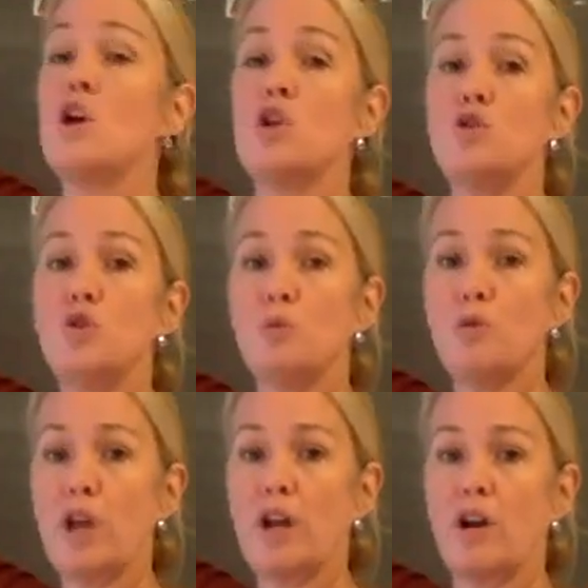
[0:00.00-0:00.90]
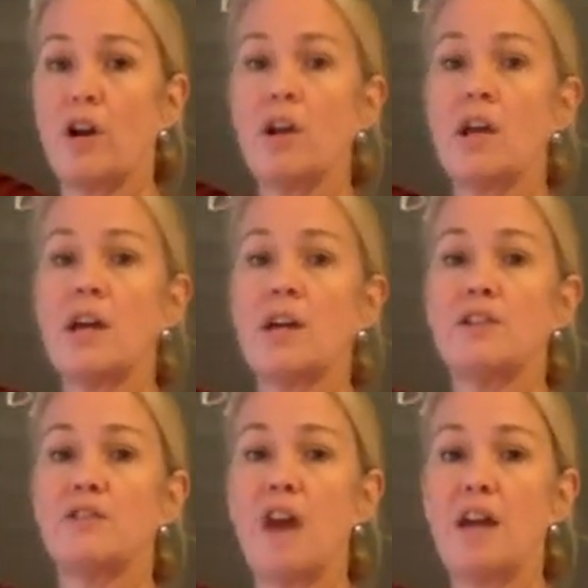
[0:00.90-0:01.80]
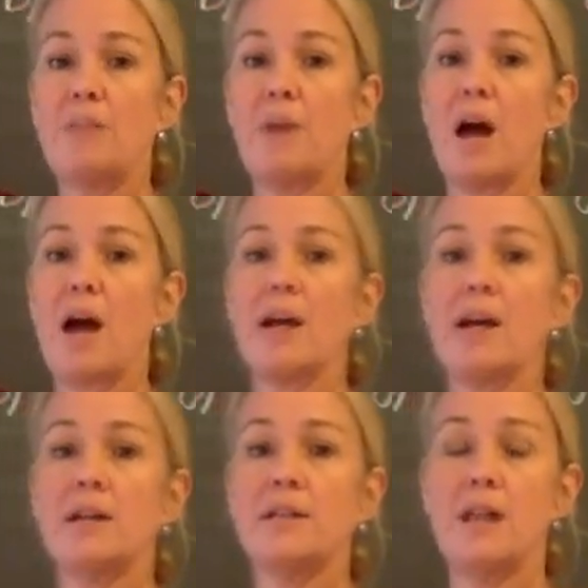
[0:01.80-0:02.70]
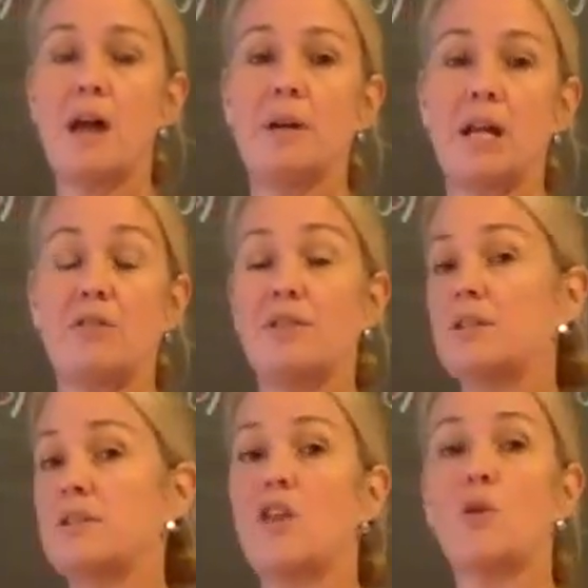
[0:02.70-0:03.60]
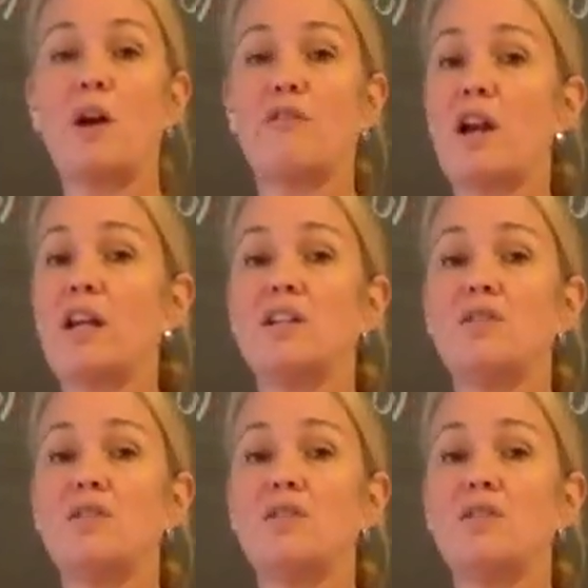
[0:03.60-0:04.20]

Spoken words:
numerator divided by denominator. This is another way of writing a